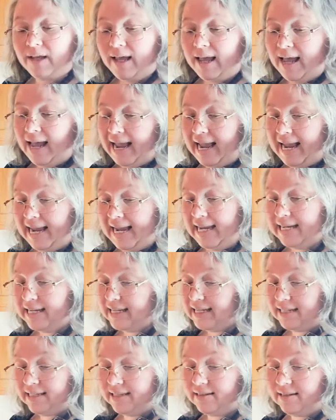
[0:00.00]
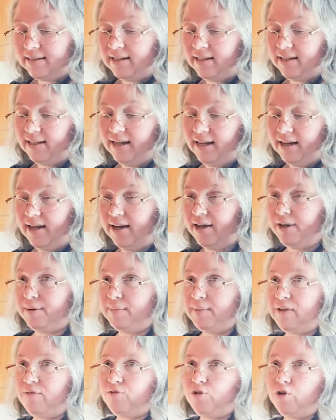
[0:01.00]
And
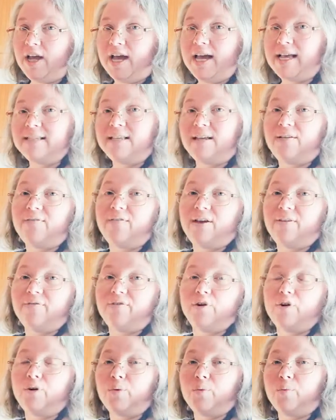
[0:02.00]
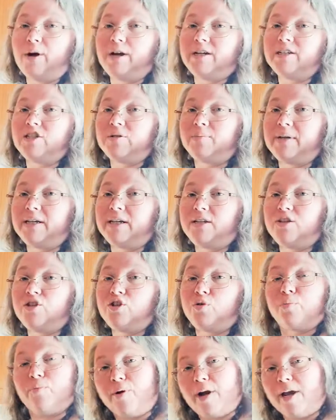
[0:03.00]
if you guys have ever watched me do
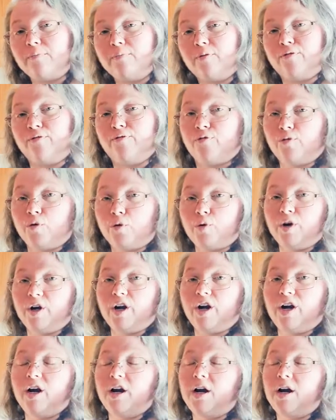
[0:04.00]
bread before,